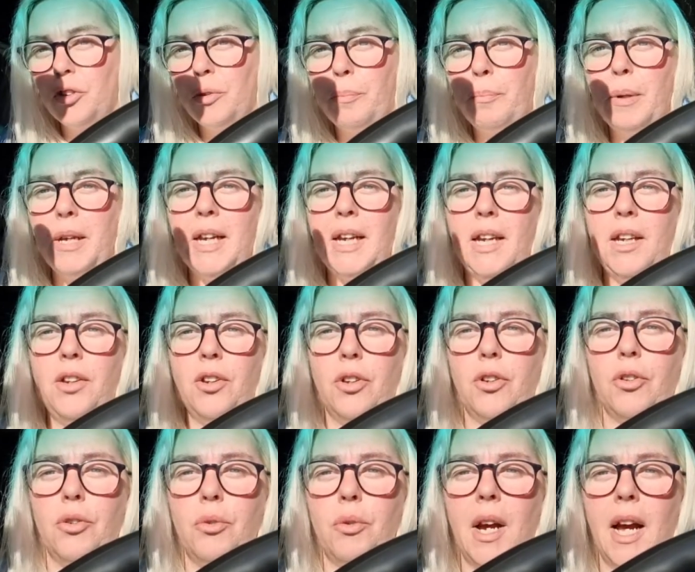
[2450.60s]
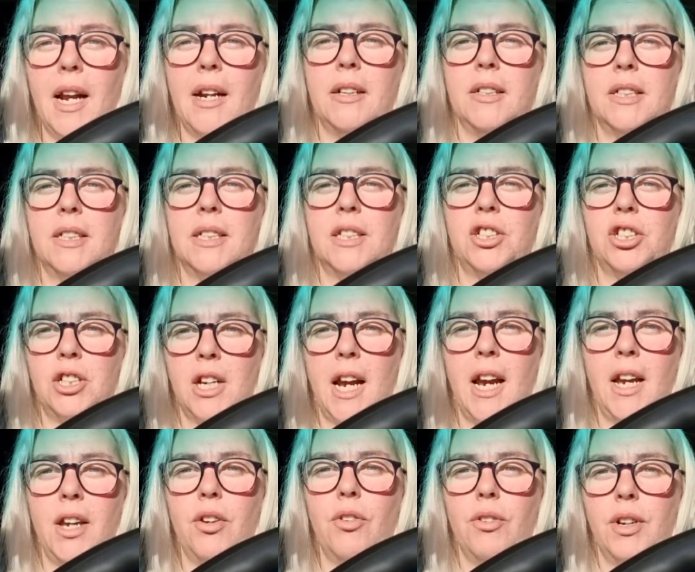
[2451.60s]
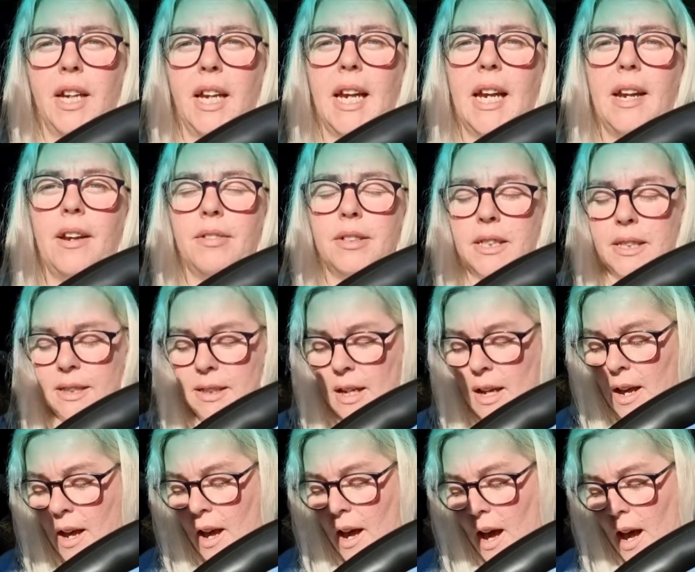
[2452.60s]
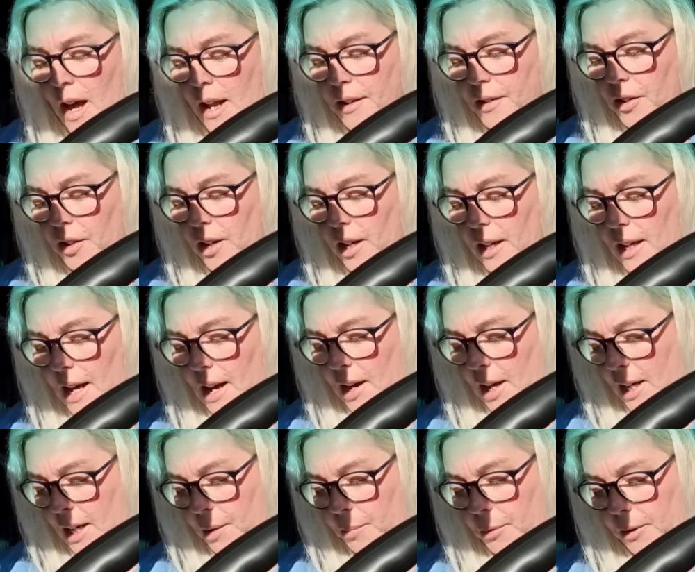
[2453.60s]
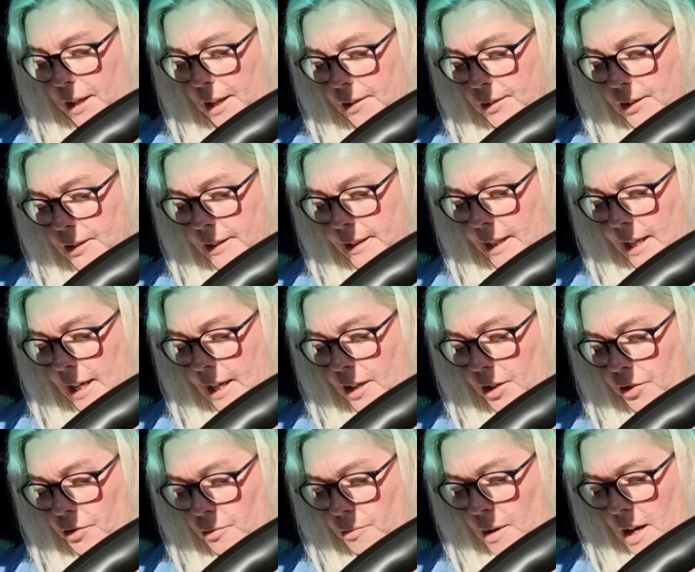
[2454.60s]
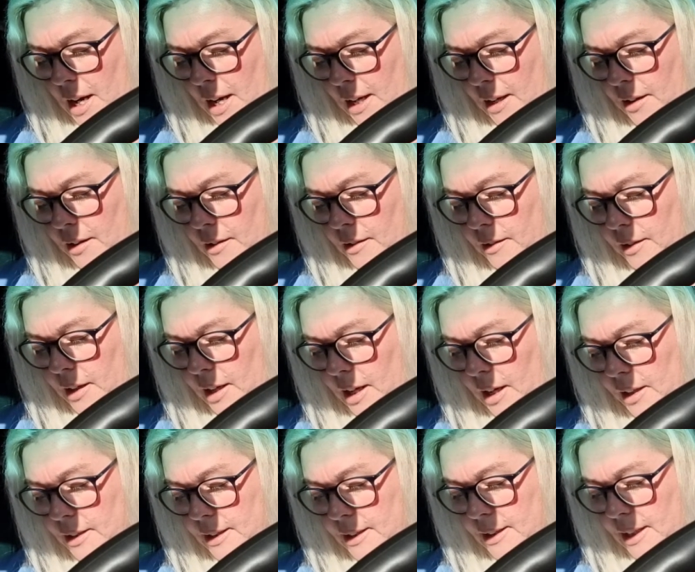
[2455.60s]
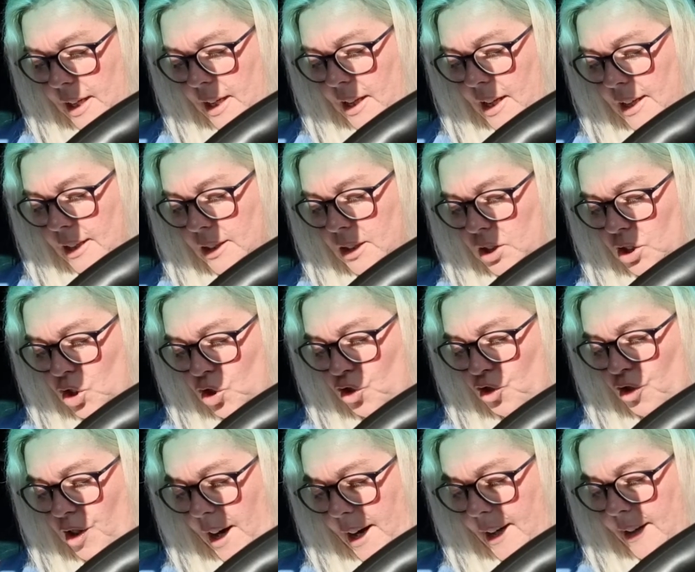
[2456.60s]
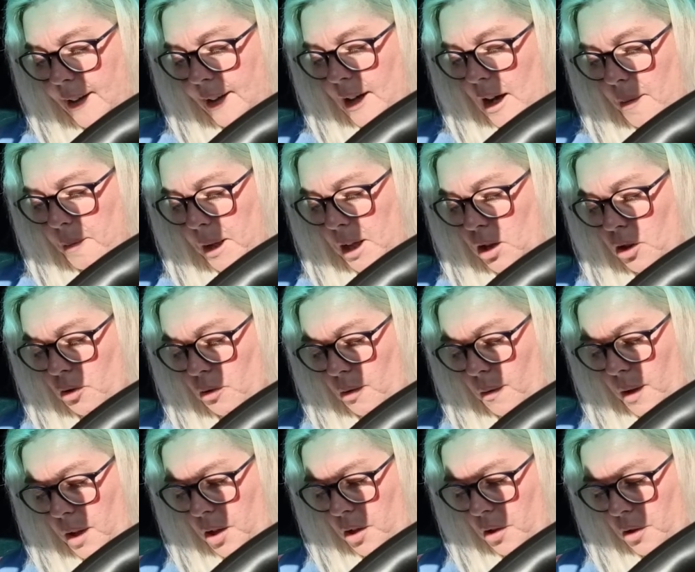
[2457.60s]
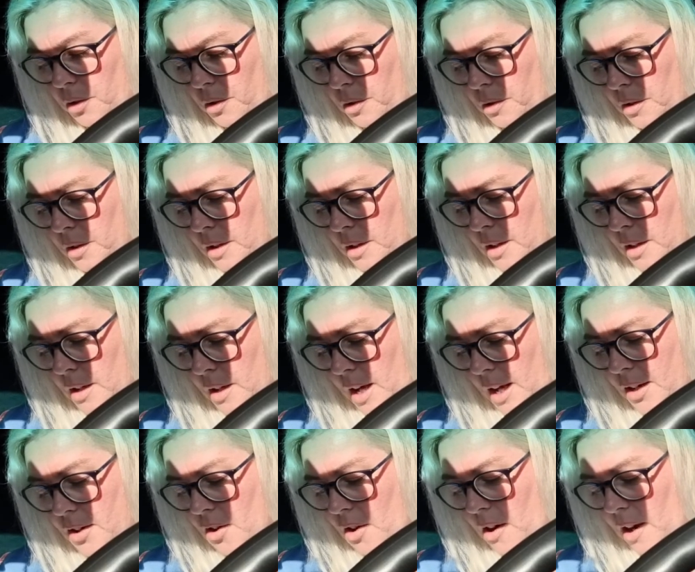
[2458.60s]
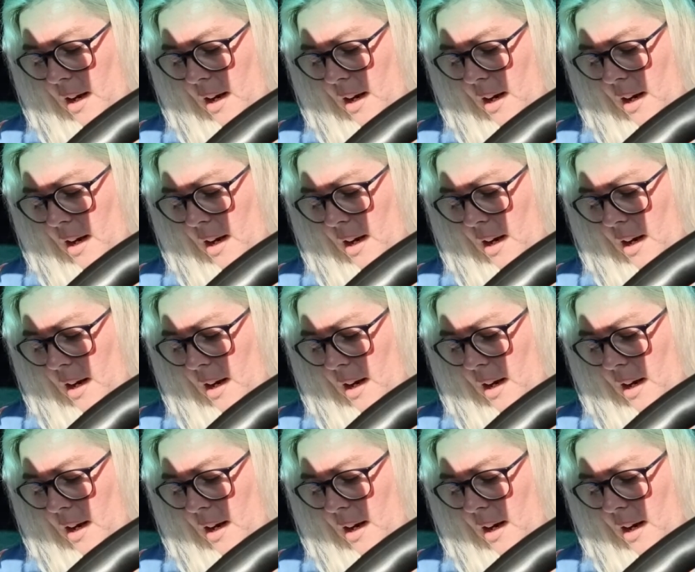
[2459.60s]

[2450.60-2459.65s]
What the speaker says: be you and share your gifts and not allow anybody else to get in your way. Okay, I see that strength coming through in you and not